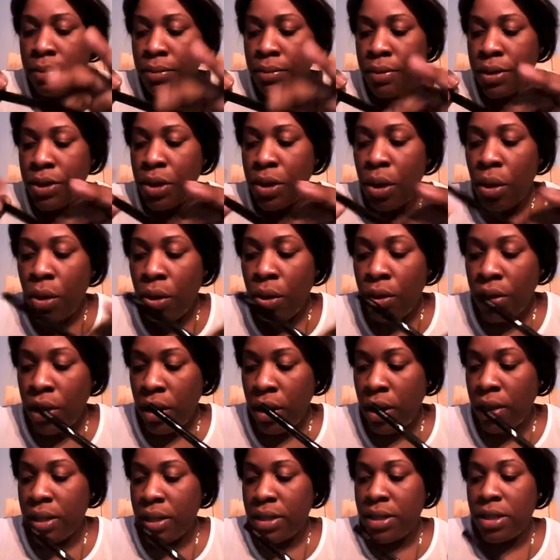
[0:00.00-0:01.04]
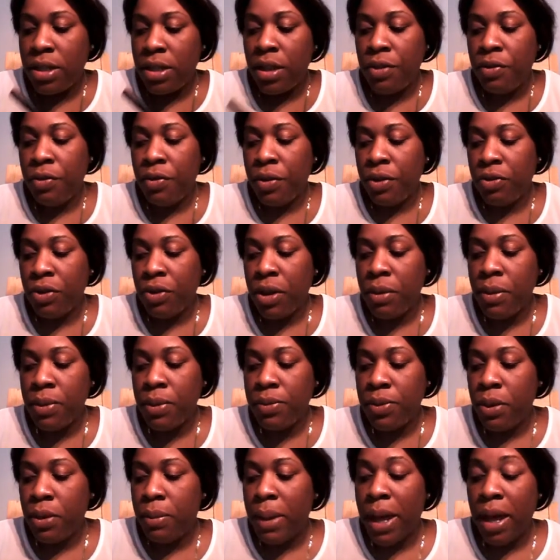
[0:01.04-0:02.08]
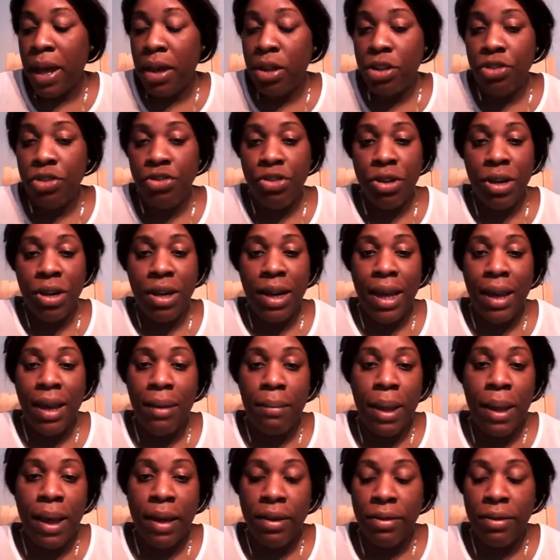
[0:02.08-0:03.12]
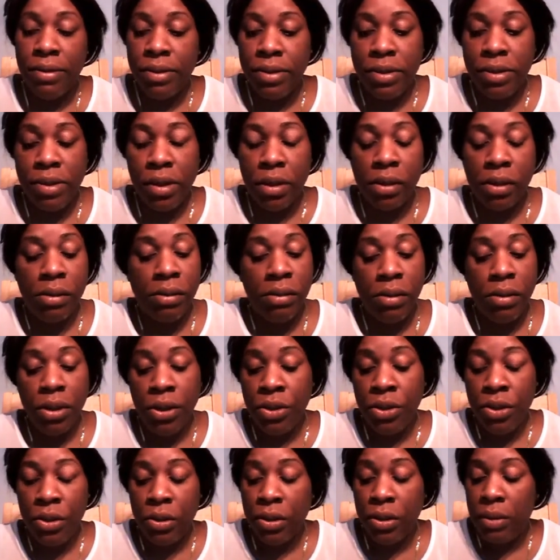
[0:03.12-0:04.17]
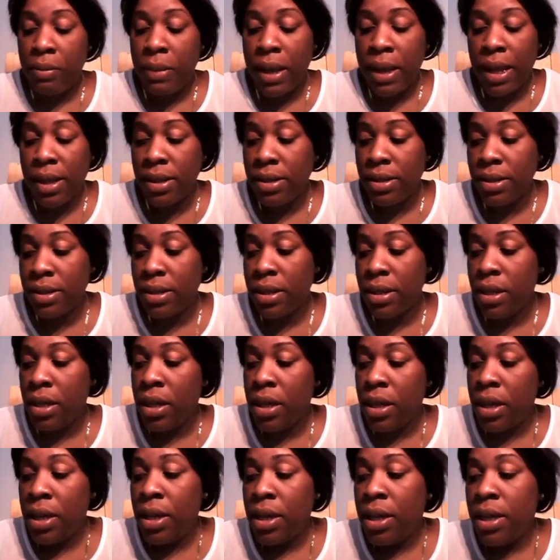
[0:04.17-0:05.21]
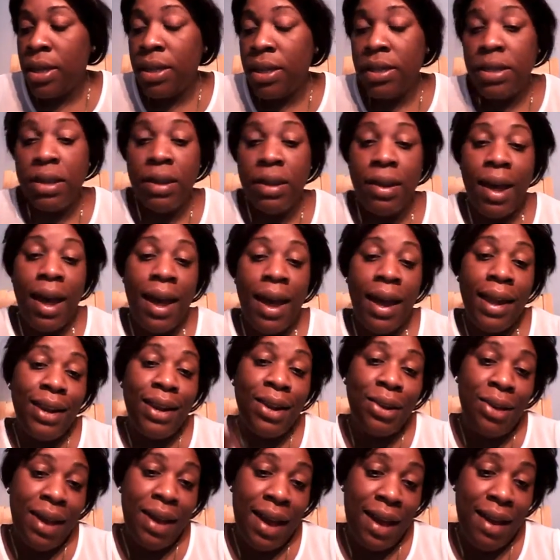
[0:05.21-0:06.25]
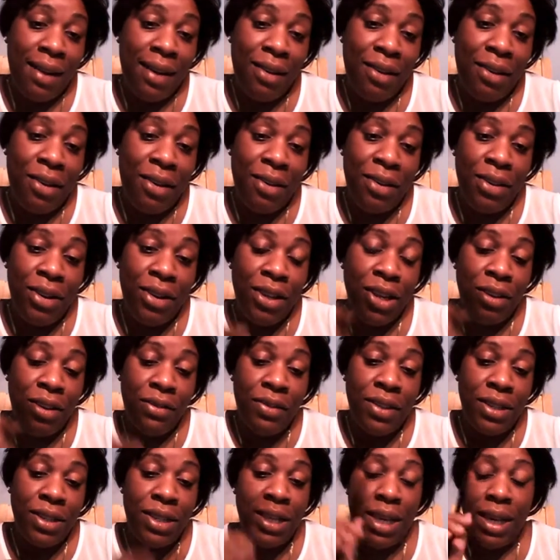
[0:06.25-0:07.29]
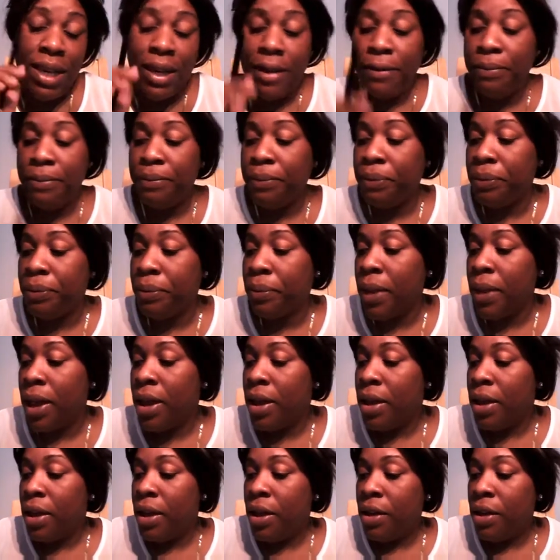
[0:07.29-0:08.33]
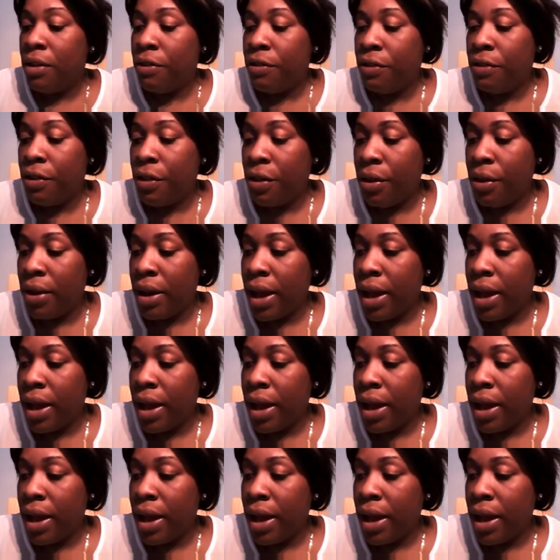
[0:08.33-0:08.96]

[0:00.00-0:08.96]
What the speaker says: So all the other stuff would have come up to about £108, so you do the maths. So I'd look out on QVC for